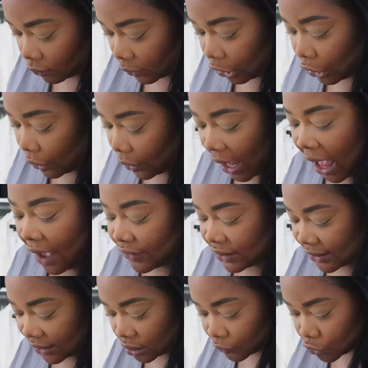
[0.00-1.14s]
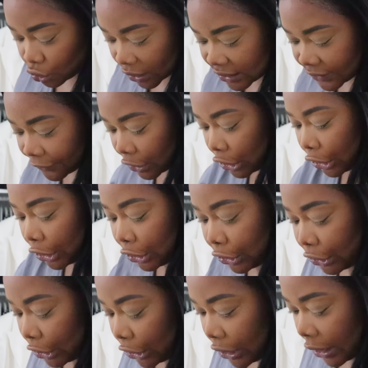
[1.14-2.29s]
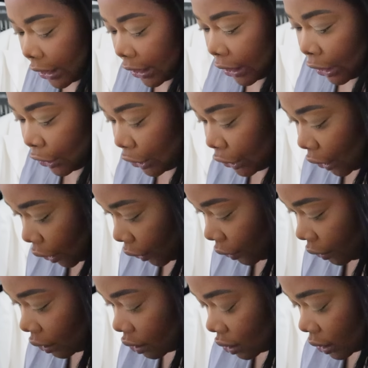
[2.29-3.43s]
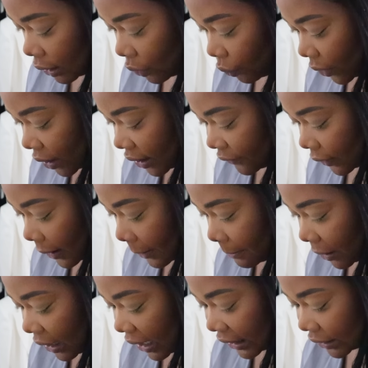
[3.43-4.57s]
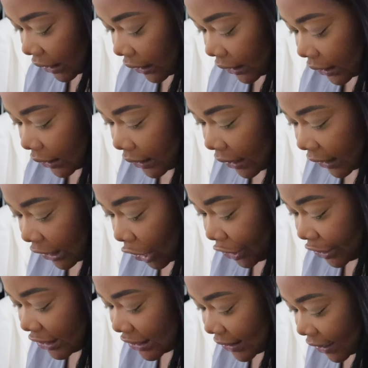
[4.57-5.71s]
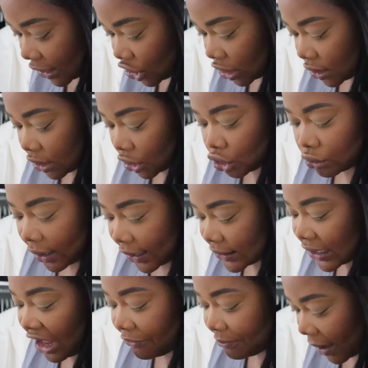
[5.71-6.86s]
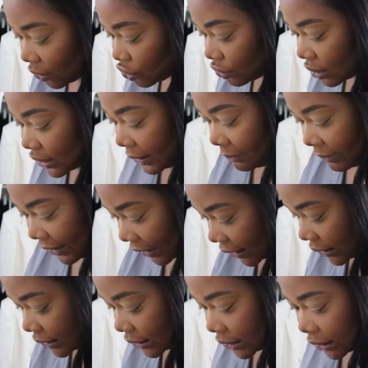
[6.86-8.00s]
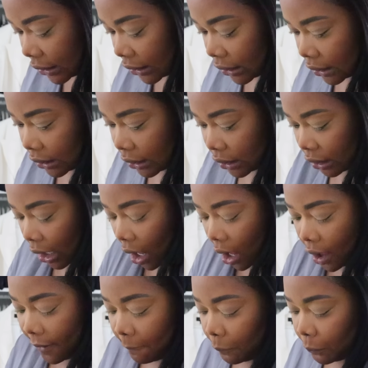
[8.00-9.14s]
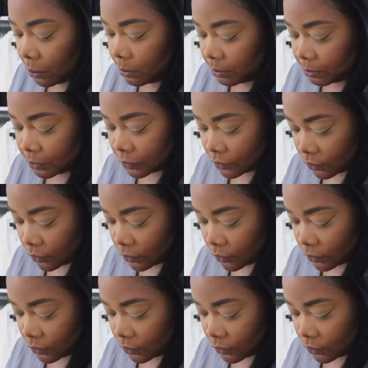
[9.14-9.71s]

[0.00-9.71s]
You know, I have a sense of trust for you. You know, whatever but i think like early stages try to have boundaries in place um